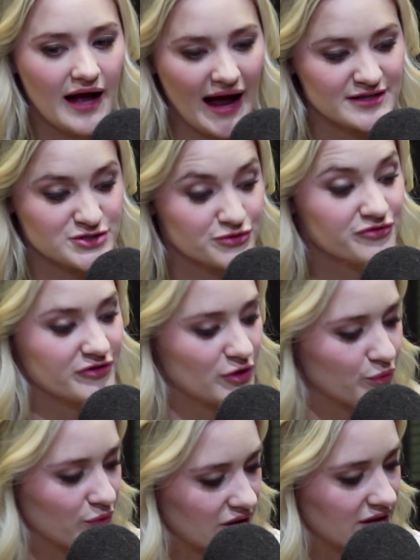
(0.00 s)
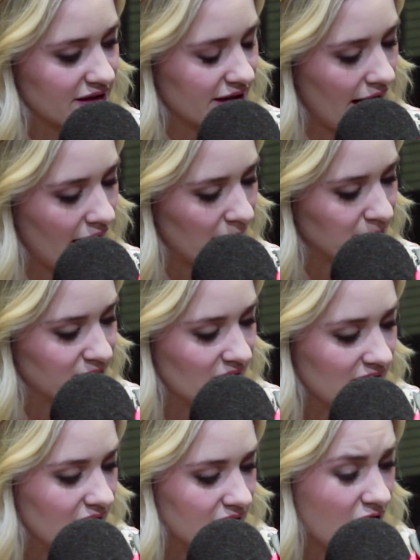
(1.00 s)
I do feel really
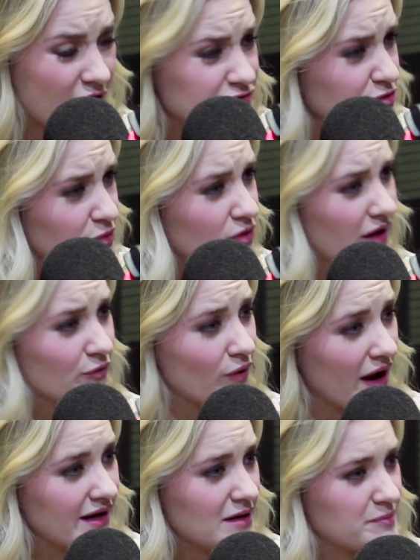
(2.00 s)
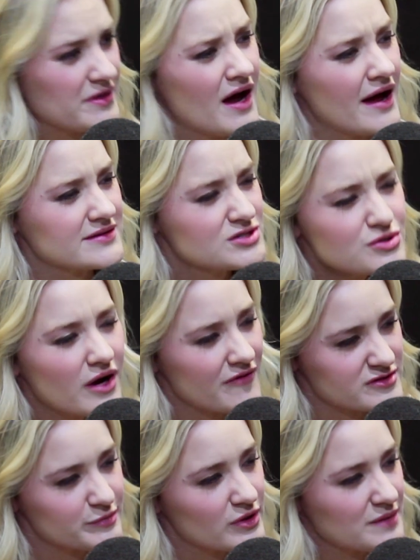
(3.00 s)
comfortable and ready, but not too
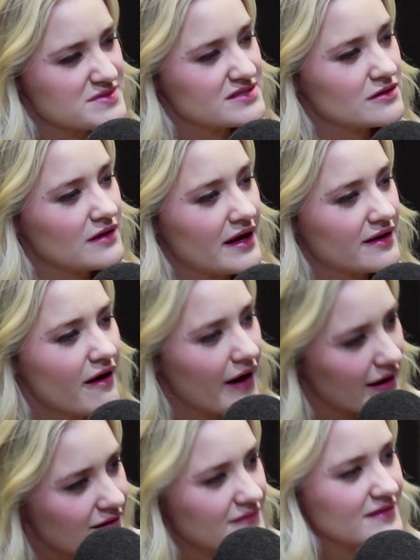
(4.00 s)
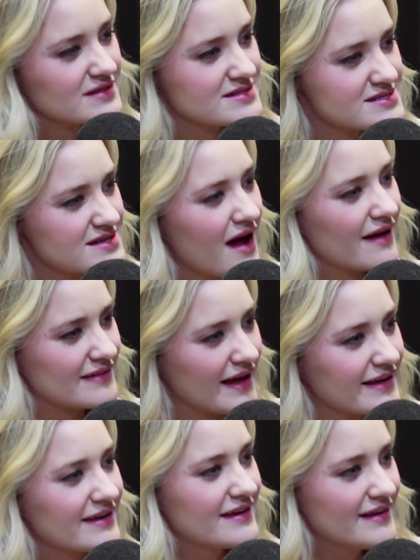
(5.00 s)
comfortable. I'm still like, all right, this is not
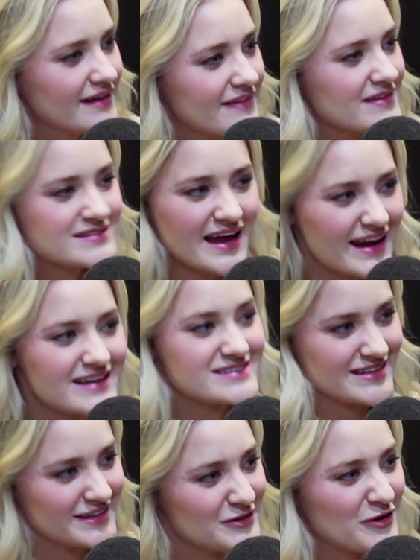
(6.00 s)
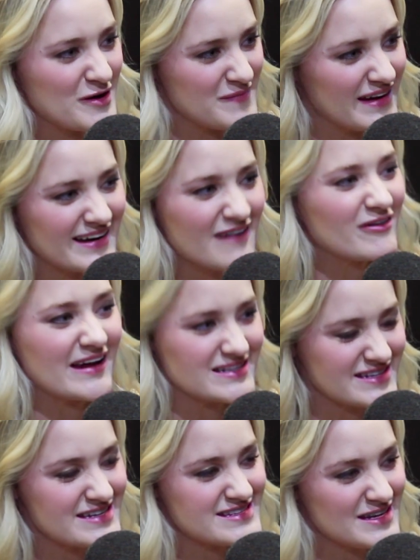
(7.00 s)
like, this ain't easy. You know what I mean? It never
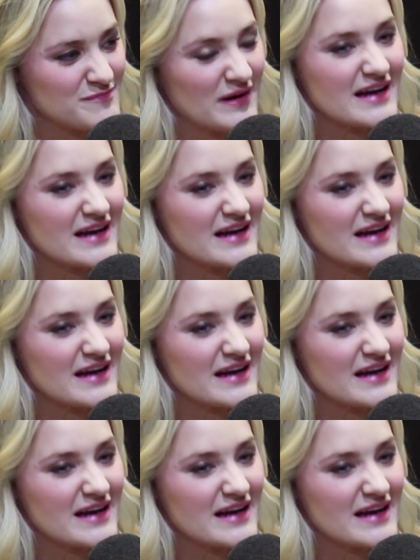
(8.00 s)
gets easy, but